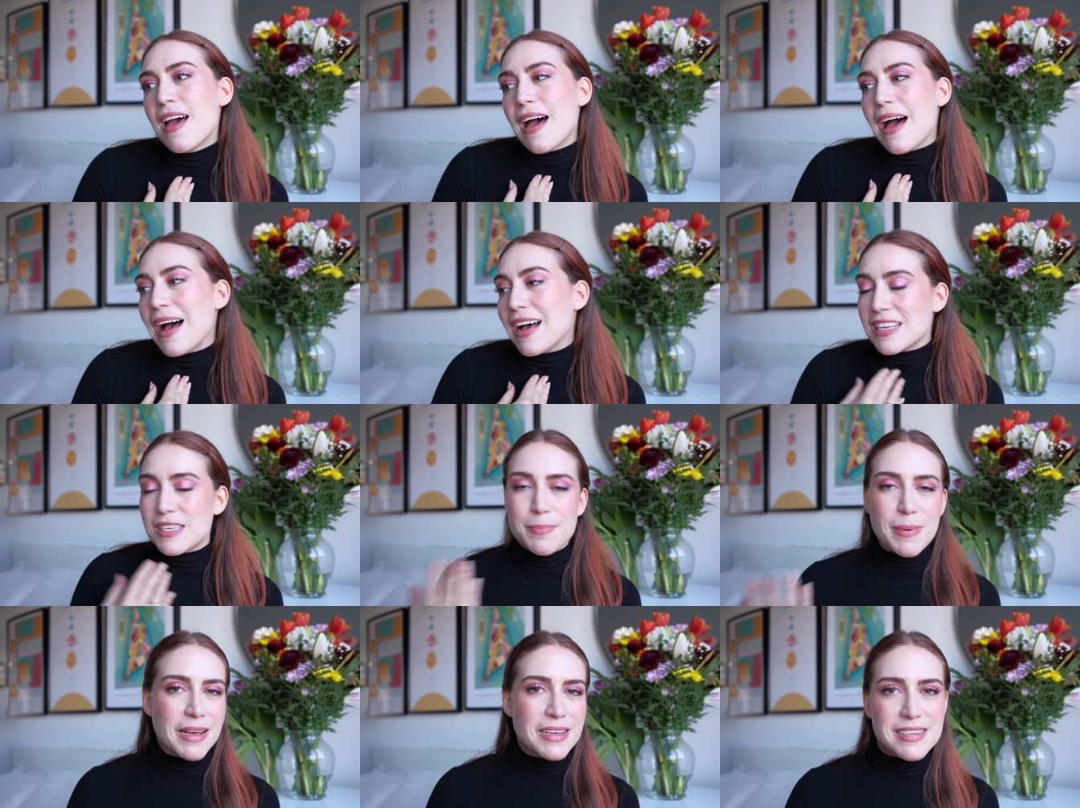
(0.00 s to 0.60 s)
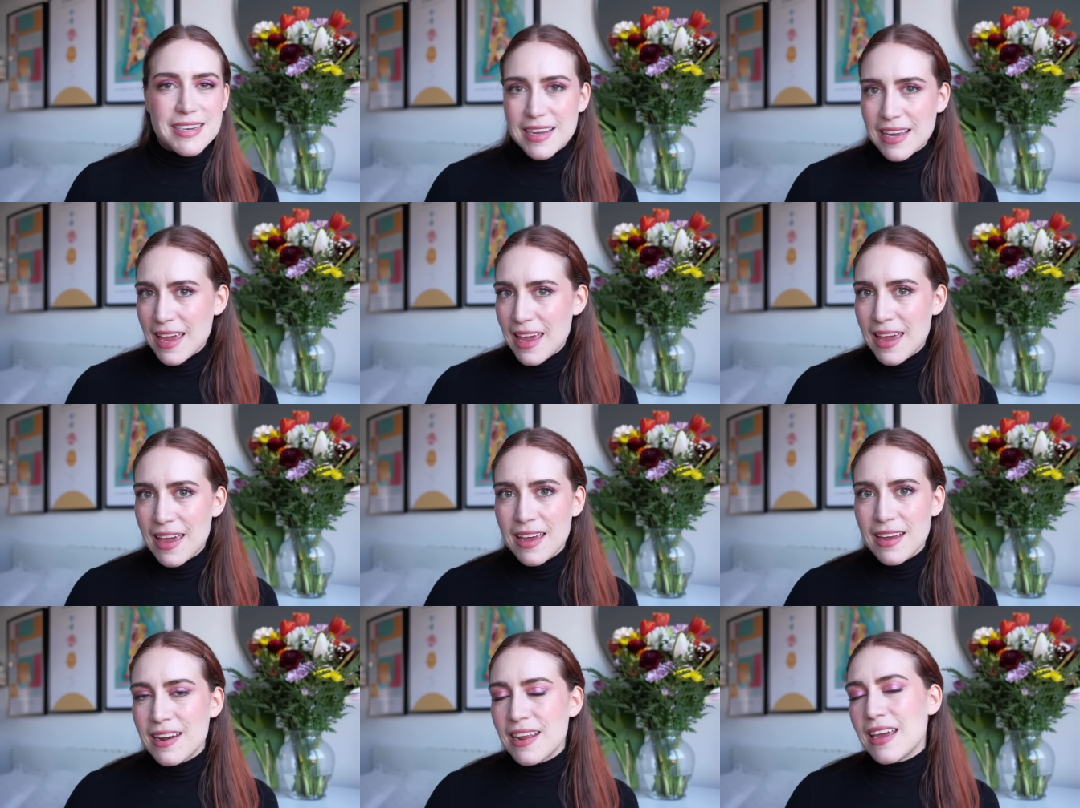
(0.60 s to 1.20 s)
as best it
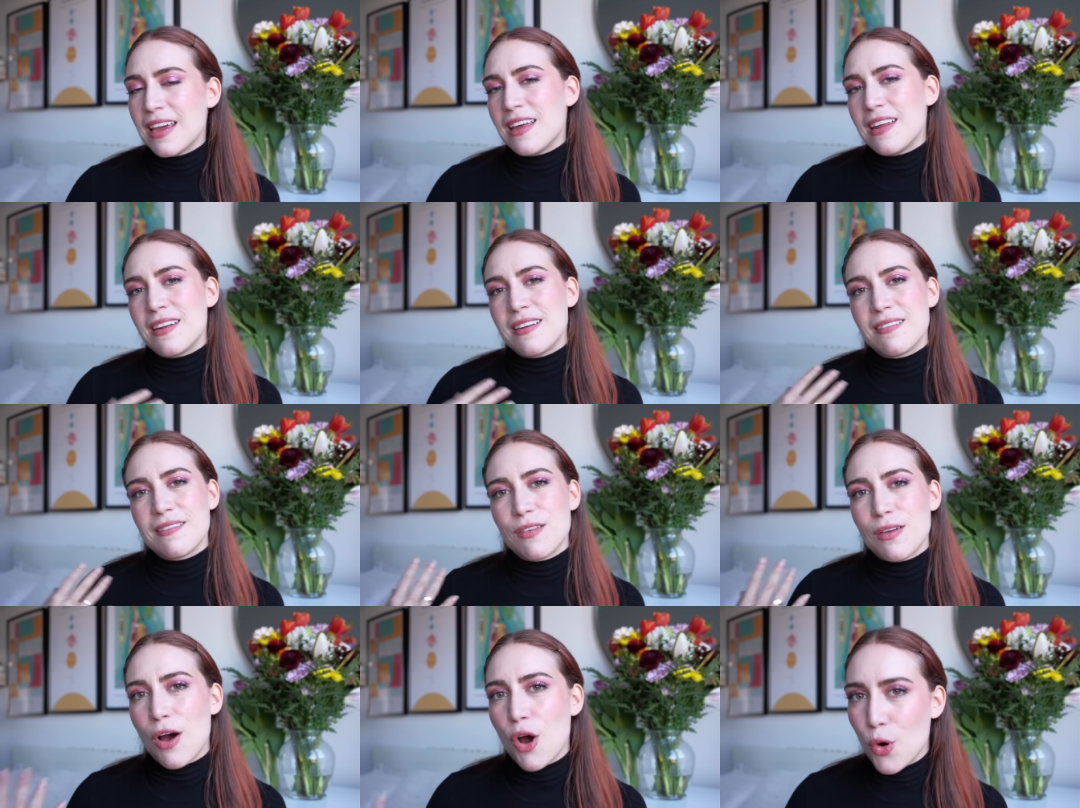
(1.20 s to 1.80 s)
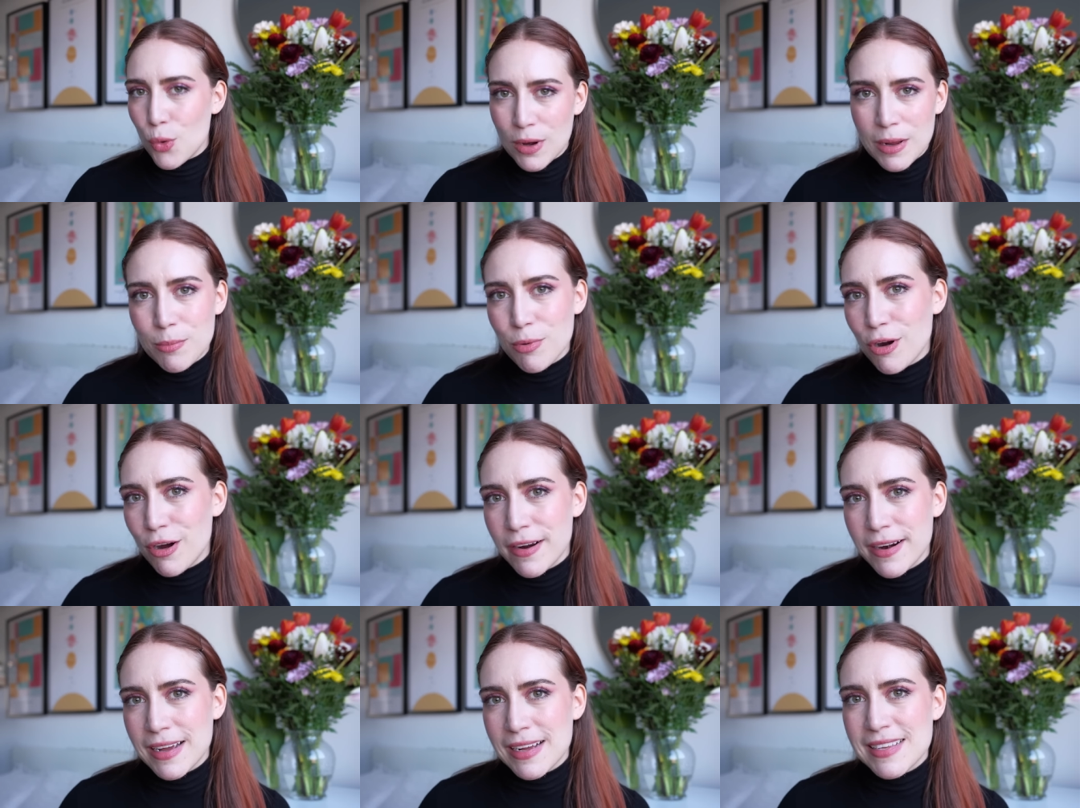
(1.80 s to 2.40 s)
can and owning
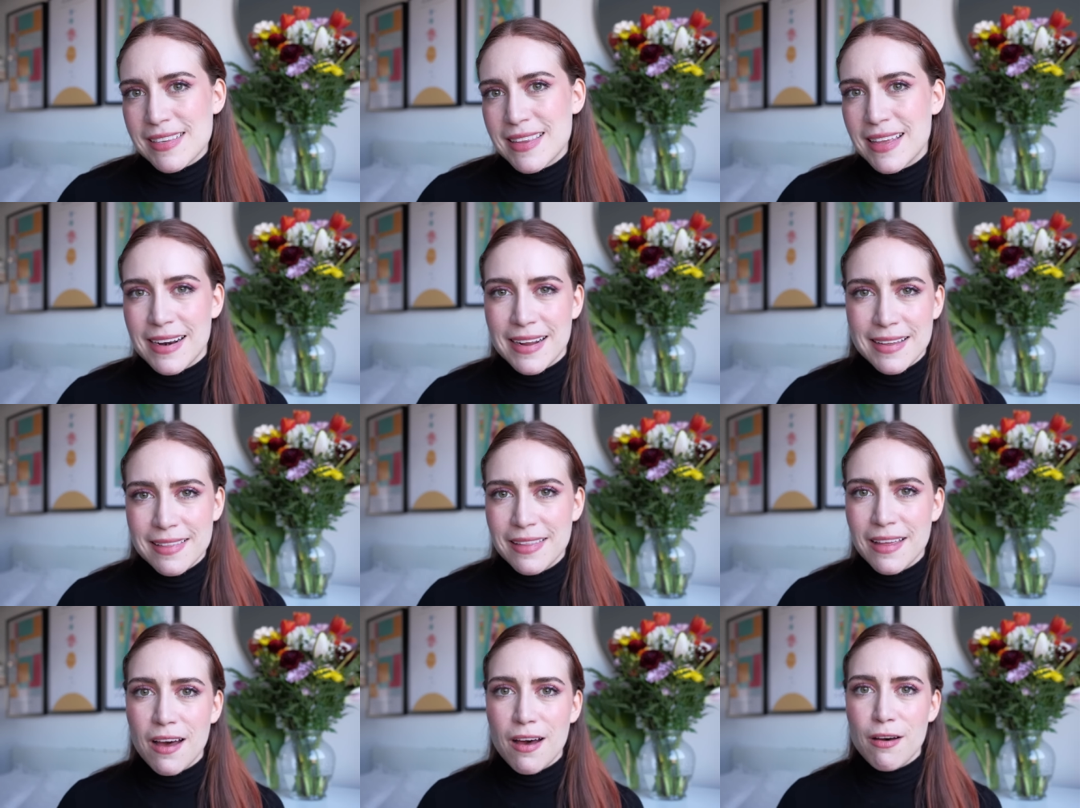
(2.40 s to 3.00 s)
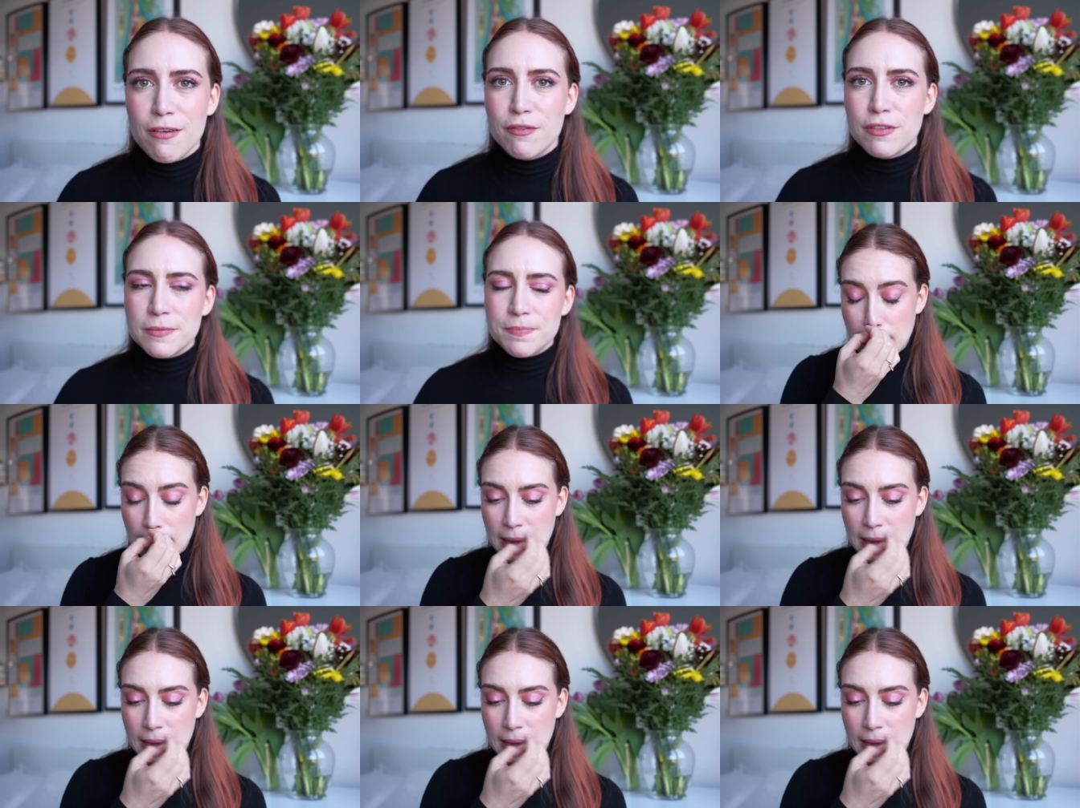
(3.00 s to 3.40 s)
products that I love